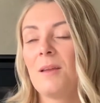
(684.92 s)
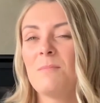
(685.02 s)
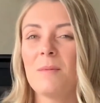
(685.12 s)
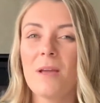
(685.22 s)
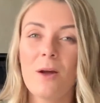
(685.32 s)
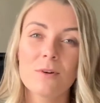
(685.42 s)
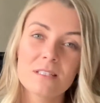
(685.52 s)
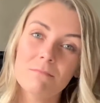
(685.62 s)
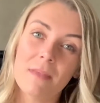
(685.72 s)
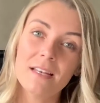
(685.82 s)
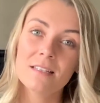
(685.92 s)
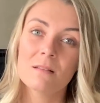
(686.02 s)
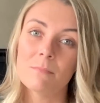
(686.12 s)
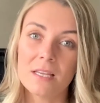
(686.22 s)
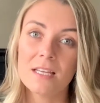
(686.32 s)
maybe I wasn't meant
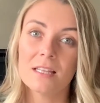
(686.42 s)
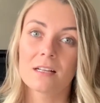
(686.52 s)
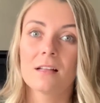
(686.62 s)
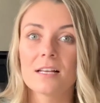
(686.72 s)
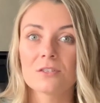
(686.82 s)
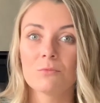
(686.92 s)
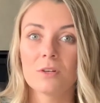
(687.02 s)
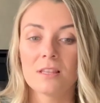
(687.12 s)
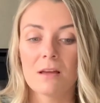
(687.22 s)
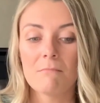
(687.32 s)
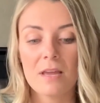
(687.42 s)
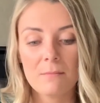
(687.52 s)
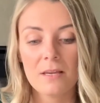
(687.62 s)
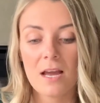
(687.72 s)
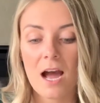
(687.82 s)
to be in the classroom with them.
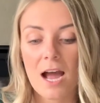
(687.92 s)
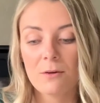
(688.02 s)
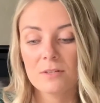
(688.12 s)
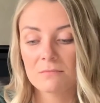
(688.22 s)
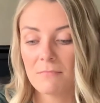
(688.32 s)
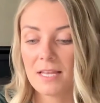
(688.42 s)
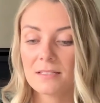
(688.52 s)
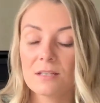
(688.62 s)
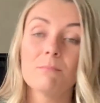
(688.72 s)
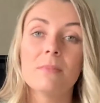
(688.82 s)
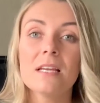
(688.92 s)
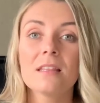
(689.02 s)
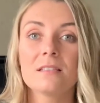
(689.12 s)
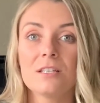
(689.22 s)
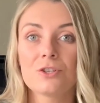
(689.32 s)
Maybe I was meant to be
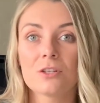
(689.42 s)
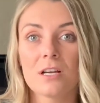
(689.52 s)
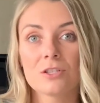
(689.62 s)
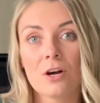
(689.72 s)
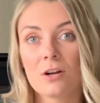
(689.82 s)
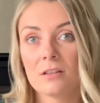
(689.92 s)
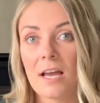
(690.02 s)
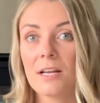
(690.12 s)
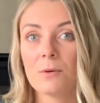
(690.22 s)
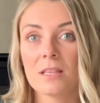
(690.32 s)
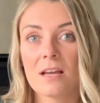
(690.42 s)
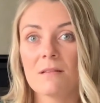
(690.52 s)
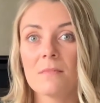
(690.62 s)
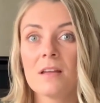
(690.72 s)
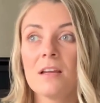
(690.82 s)
the teacher that taught online with
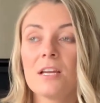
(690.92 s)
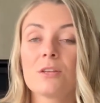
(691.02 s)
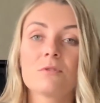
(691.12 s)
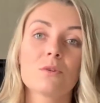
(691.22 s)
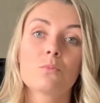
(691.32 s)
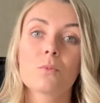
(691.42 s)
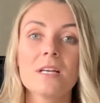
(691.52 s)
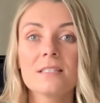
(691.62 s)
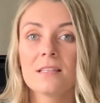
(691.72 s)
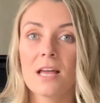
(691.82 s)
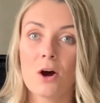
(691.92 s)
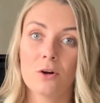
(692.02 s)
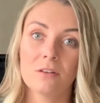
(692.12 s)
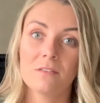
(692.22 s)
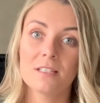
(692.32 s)
them. There was a reason that
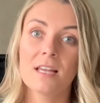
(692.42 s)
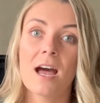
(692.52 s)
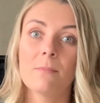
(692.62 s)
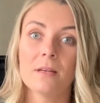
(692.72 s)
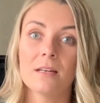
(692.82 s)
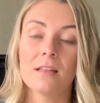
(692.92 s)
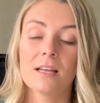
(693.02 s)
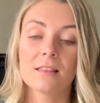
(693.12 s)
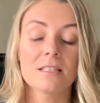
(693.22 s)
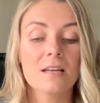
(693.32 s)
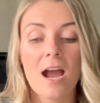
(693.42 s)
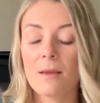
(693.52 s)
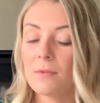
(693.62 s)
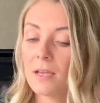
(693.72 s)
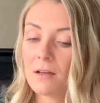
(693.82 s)
all of this happened, that the
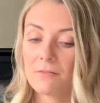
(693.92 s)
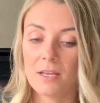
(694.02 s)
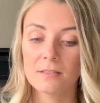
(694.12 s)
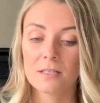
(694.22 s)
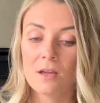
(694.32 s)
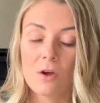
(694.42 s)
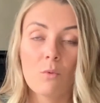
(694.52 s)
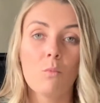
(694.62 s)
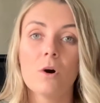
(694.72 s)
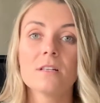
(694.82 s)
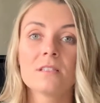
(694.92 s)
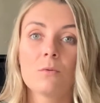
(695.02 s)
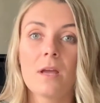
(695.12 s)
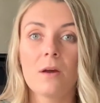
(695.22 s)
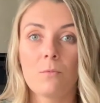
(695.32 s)
timing of it was the
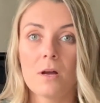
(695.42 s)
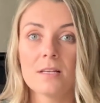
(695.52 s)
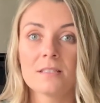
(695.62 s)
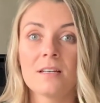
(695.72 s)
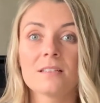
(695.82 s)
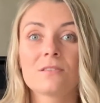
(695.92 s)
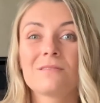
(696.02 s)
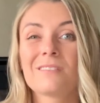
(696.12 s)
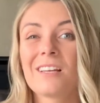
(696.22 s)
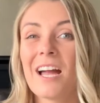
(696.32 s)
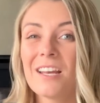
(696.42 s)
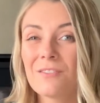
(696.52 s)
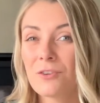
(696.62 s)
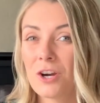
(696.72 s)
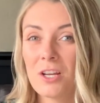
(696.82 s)
way it was. And as kind
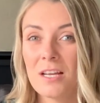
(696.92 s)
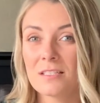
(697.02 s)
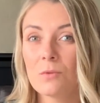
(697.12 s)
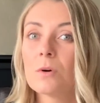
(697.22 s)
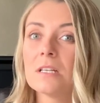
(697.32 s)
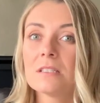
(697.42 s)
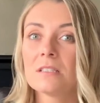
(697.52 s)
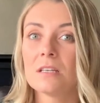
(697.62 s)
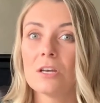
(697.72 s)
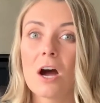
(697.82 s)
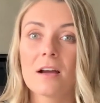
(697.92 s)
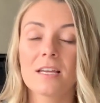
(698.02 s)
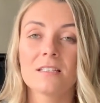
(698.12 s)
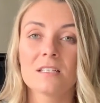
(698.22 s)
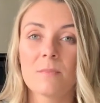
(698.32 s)
of cruddy as it was to not
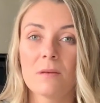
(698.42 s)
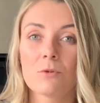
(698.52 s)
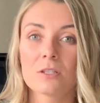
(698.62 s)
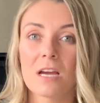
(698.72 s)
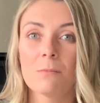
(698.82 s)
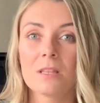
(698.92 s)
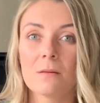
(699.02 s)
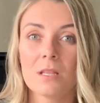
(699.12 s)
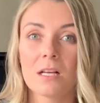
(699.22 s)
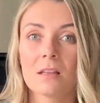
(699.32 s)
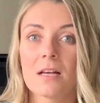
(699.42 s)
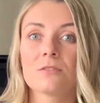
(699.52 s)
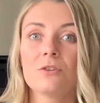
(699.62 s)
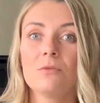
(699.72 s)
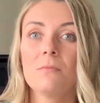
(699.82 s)
get to spend more time with them in the
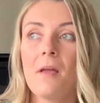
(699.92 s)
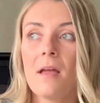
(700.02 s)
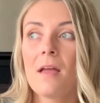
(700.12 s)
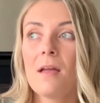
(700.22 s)
classroom,